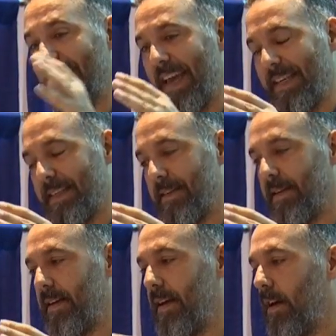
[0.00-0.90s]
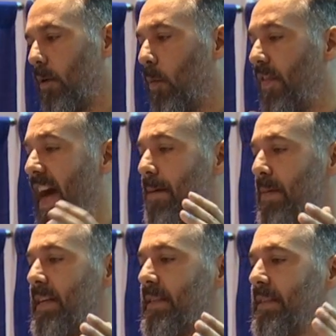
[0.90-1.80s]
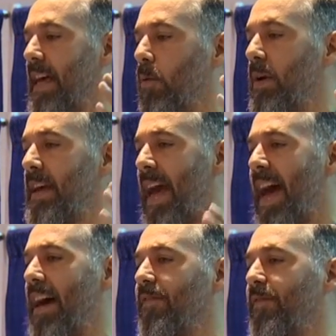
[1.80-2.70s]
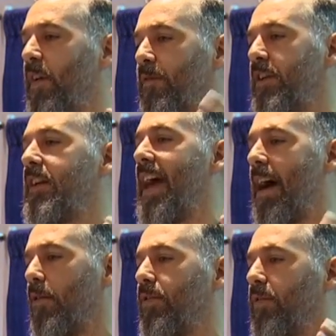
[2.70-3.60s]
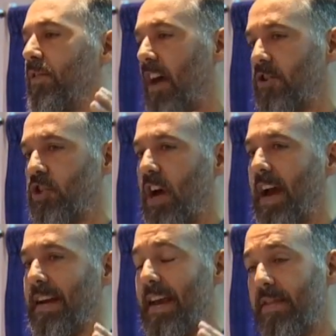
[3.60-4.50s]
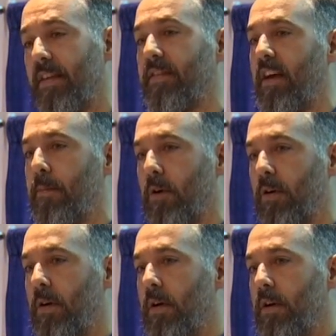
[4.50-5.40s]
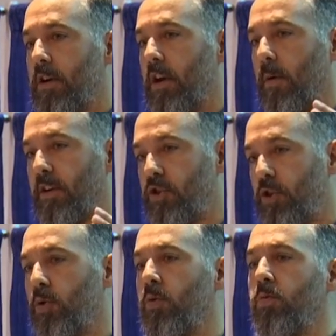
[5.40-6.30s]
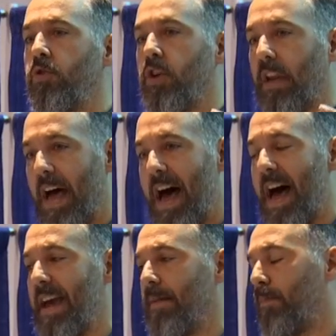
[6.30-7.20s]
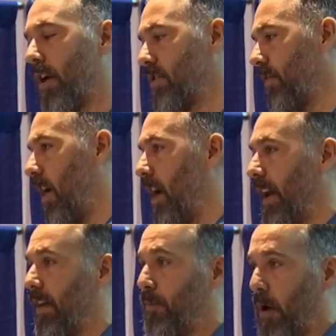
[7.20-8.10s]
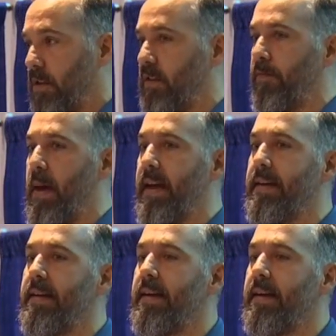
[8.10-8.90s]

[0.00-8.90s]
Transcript: late. What that means is that we have 15 hours of sunshine in the summer, you know, in June, July, parts of August, parts of May.